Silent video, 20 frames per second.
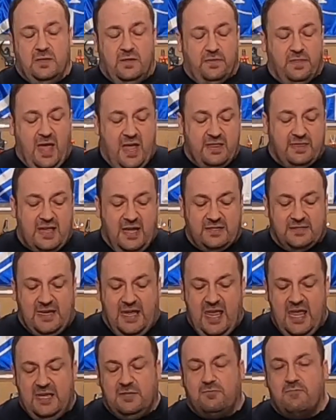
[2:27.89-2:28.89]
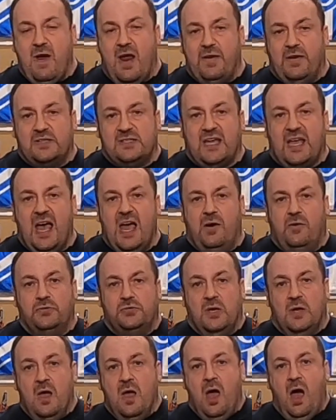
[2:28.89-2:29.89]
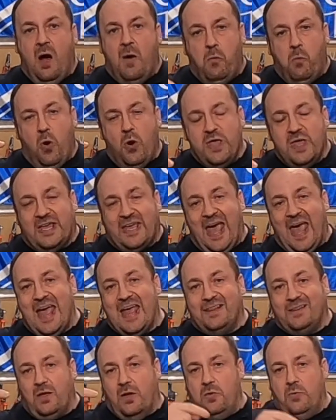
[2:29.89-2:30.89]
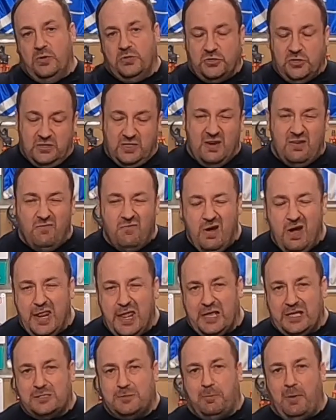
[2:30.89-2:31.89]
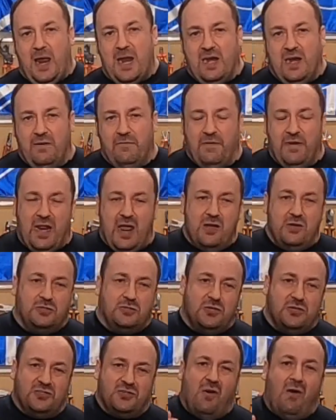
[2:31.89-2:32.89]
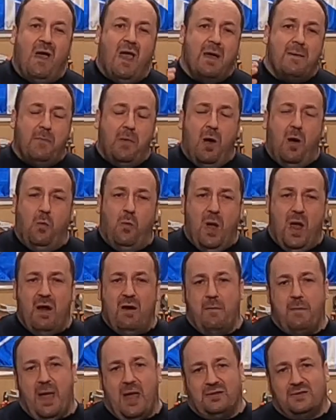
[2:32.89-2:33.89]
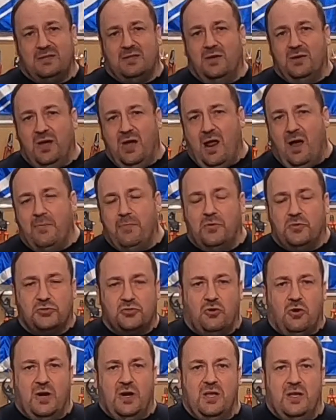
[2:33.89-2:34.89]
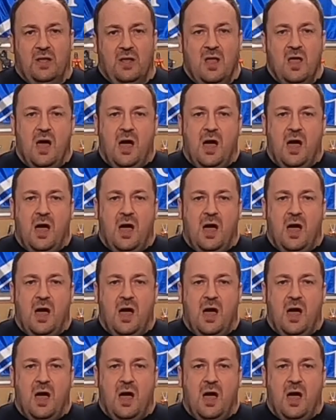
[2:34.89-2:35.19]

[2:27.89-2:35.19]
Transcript: that does it is run the tails and what you can do which i didn't really explain in the videos because i am aware about you know i'm not trying to